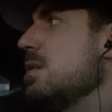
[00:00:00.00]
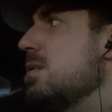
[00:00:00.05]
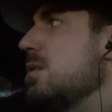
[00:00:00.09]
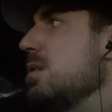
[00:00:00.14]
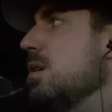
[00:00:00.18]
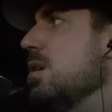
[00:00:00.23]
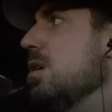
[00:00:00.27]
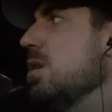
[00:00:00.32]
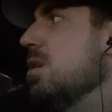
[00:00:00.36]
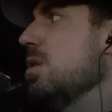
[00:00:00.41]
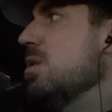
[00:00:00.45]

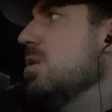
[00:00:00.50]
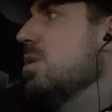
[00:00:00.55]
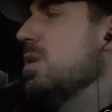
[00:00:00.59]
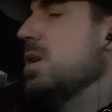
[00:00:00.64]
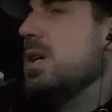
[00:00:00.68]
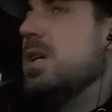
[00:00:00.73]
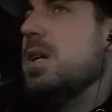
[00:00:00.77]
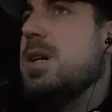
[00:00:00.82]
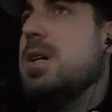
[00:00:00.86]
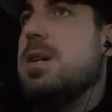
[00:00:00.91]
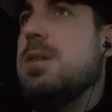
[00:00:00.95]
So,
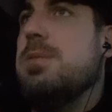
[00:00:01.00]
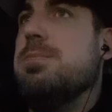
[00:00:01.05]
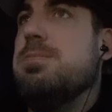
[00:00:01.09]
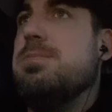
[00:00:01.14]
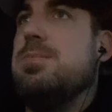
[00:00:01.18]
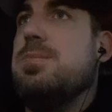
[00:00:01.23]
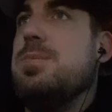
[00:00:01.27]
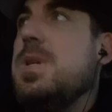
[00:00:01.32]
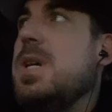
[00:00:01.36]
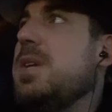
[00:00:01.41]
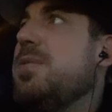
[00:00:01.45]

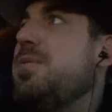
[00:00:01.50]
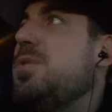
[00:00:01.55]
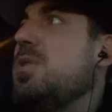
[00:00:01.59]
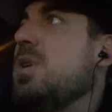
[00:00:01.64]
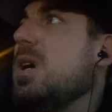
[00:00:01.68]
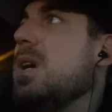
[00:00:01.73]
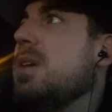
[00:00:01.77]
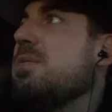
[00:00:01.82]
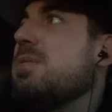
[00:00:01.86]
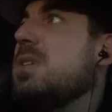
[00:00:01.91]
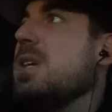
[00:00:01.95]
um, if you
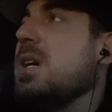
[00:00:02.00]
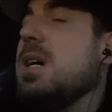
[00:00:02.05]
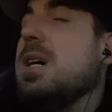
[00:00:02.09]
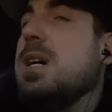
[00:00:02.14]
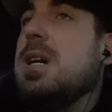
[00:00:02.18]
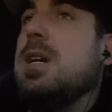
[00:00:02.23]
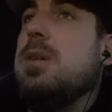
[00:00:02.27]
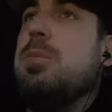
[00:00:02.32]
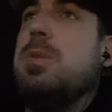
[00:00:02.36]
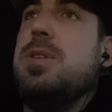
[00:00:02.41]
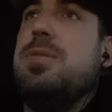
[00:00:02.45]
have
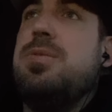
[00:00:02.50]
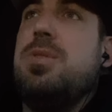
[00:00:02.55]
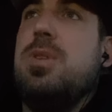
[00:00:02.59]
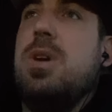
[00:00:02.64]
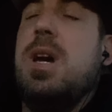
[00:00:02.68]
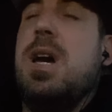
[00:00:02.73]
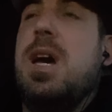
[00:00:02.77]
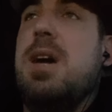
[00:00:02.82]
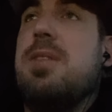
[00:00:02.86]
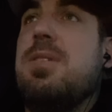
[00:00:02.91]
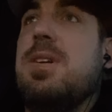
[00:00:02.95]
time, if you
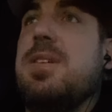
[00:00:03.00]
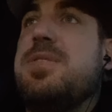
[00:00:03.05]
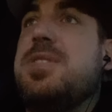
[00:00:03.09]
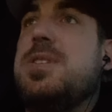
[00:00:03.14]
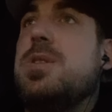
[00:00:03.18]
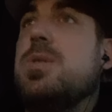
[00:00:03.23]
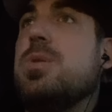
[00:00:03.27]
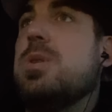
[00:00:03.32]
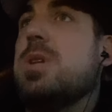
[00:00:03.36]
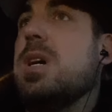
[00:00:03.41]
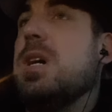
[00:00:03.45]
have a
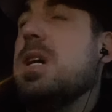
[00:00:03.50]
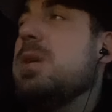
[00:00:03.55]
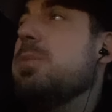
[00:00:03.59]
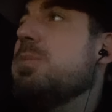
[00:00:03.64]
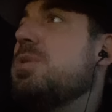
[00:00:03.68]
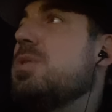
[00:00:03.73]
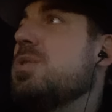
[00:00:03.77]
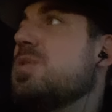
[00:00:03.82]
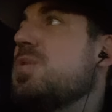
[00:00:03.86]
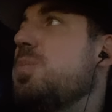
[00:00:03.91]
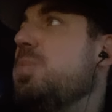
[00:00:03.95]
few
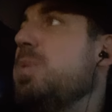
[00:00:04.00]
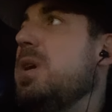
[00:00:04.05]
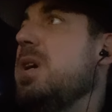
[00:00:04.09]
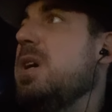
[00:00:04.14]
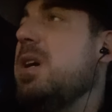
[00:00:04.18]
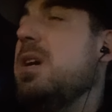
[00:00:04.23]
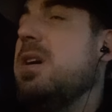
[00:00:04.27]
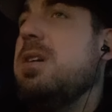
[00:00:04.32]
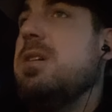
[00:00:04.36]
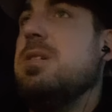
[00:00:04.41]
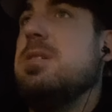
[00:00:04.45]
dime to
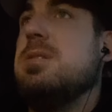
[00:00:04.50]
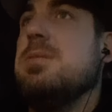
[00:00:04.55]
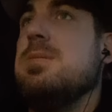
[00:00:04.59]
spare,